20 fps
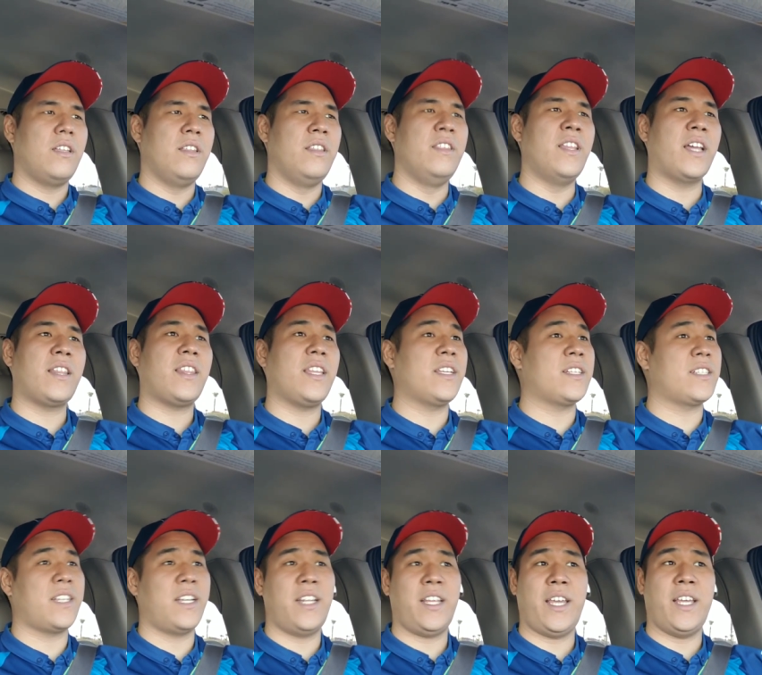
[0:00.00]

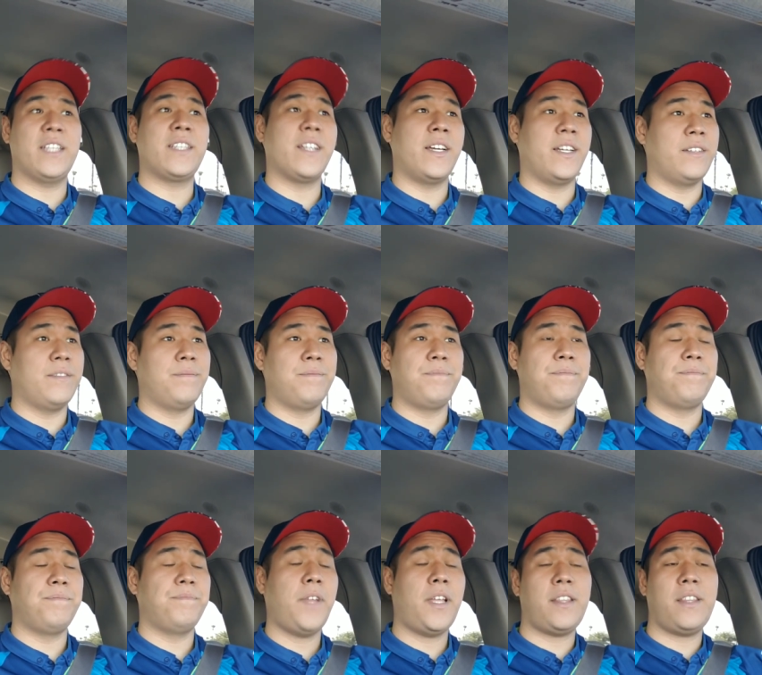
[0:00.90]
nothing's going to get done.
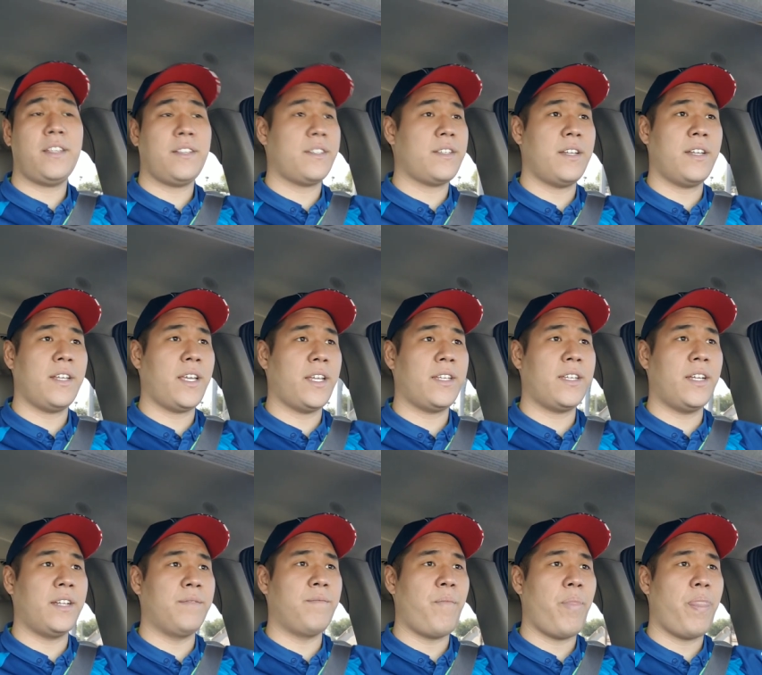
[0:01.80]
Nothing's going to get
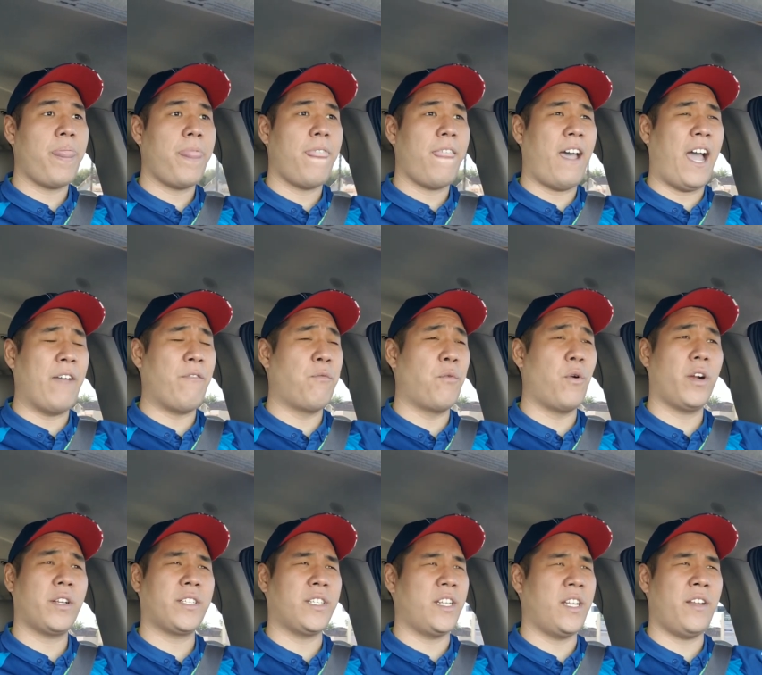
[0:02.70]
done. I've
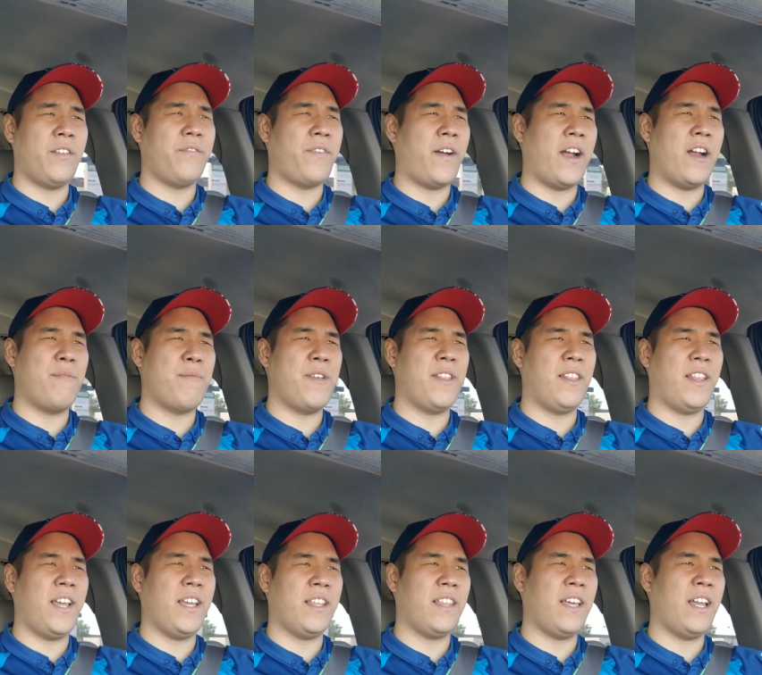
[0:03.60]
worked in an environment
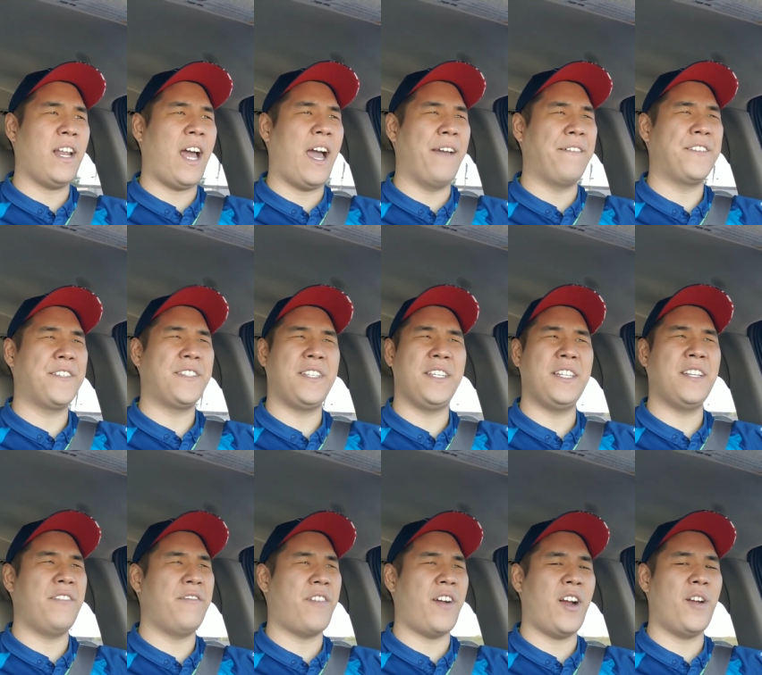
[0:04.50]
like that. I've seen
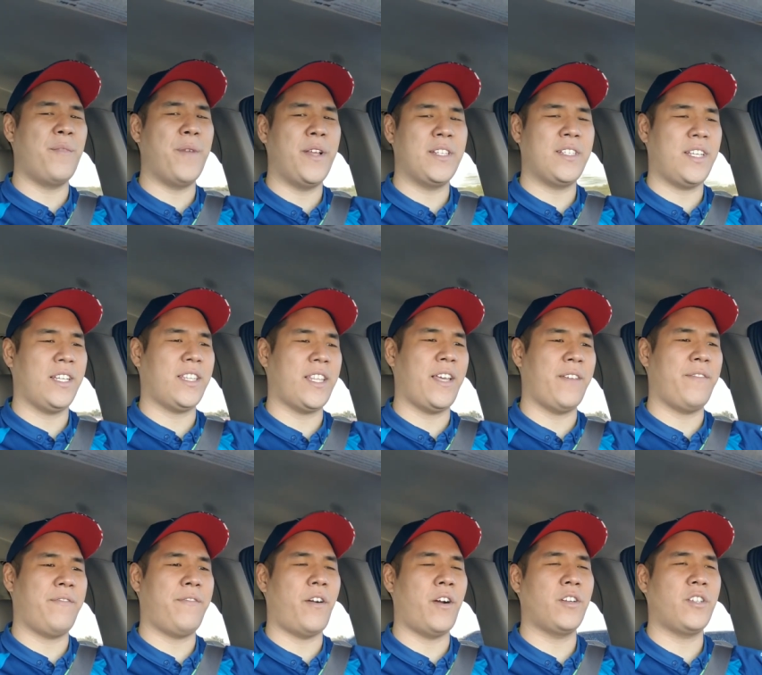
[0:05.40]
environments like
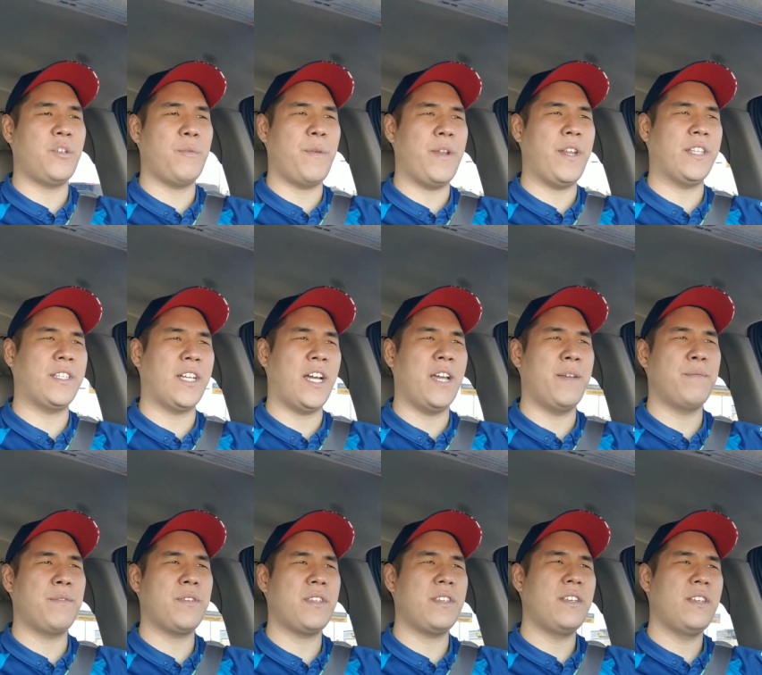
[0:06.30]
that far too many
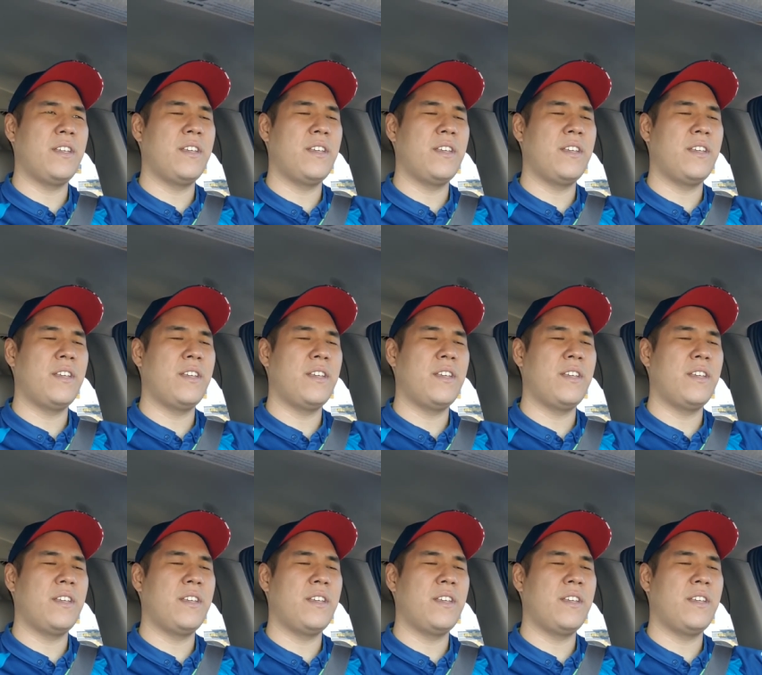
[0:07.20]
times.